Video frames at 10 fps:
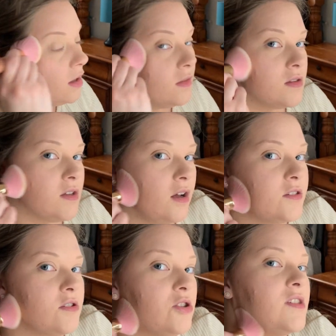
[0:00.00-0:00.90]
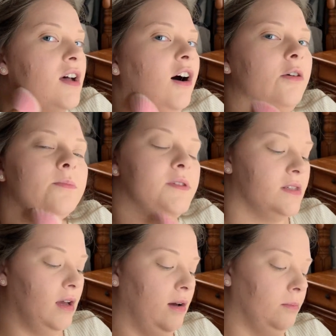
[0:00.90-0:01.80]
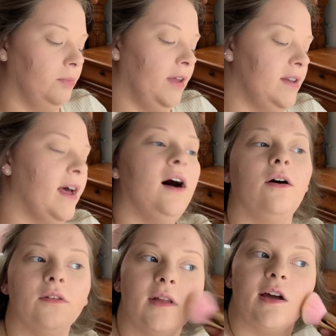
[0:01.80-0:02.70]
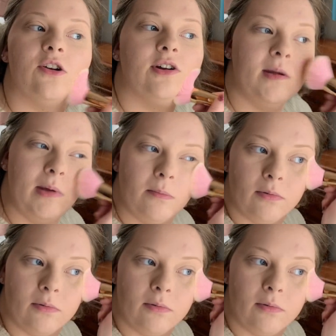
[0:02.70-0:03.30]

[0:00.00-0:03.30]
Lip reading: And this also just helps blend out that creamy